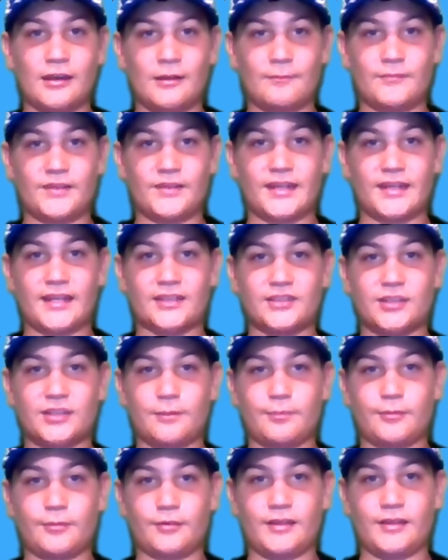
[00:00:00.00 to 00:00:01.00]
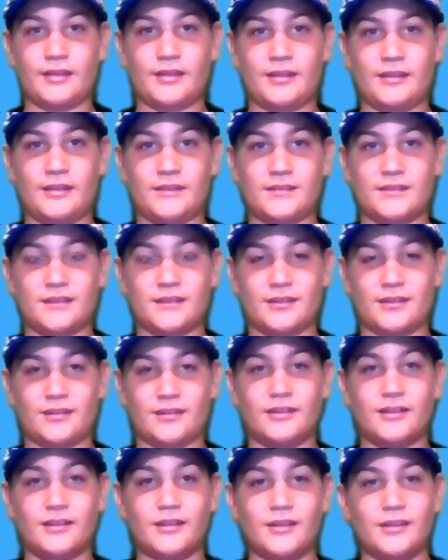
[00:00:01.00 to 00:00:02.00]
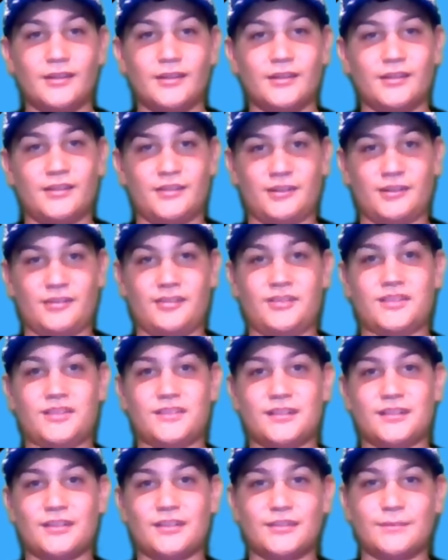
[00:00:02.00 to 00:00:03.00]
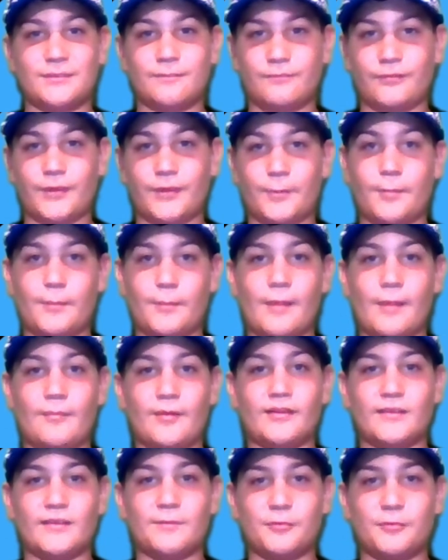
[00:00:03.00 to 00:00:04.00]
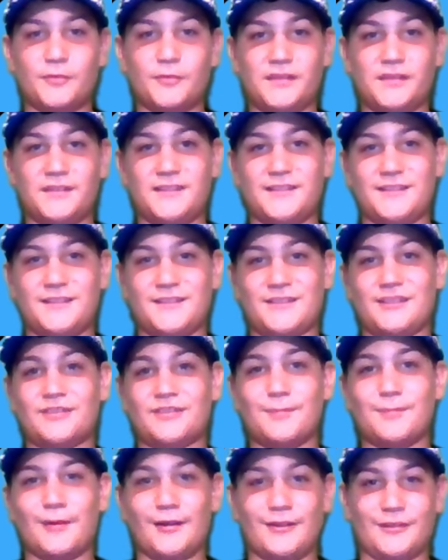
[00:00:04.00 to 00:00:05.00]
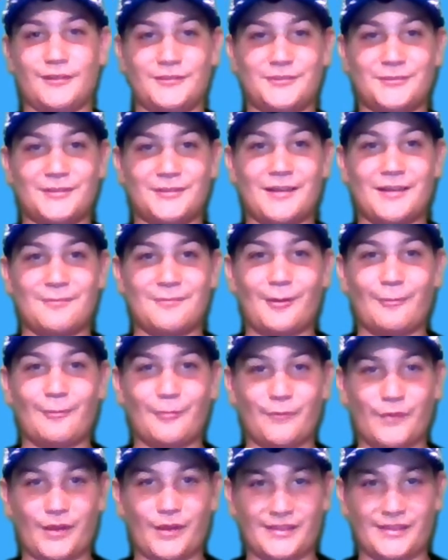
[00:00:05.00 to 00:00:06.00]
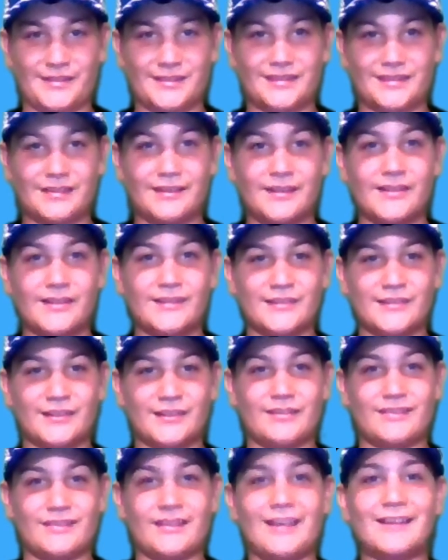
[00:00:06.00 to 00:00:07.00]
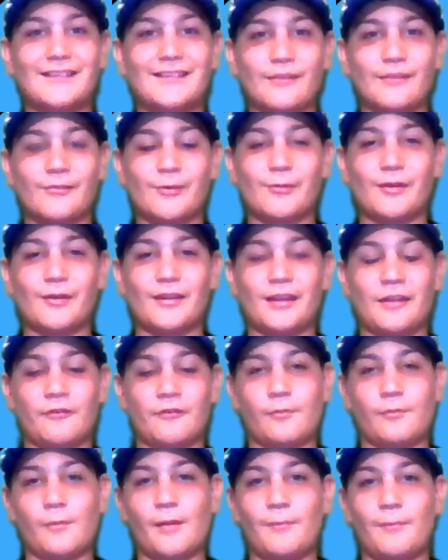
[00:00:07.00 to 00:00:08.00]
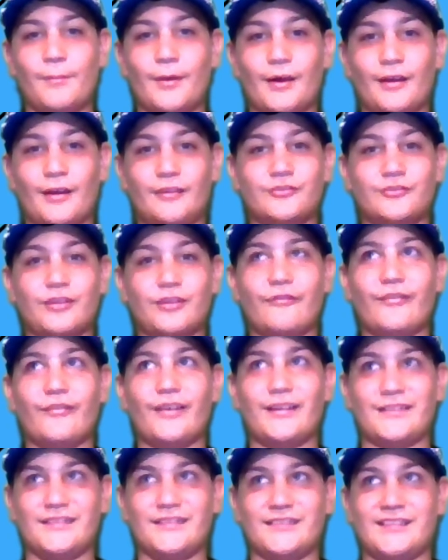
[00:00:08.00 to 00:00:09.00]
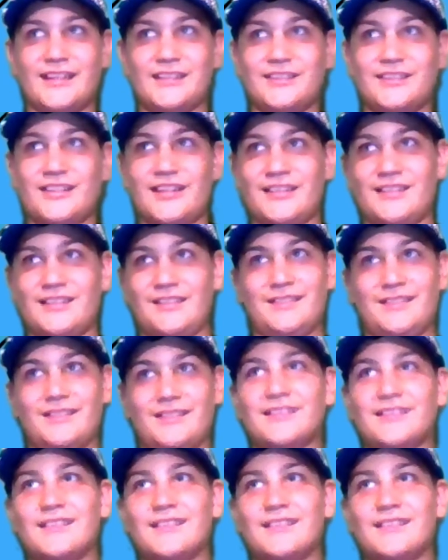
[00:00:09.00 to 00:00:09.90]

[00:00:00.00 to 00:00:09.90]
to catch up on any. So, you just search in Flippin' Mad Motorsports in the search bar and it should come up with us. So thanks everyone, and remember, drive fast and take chances.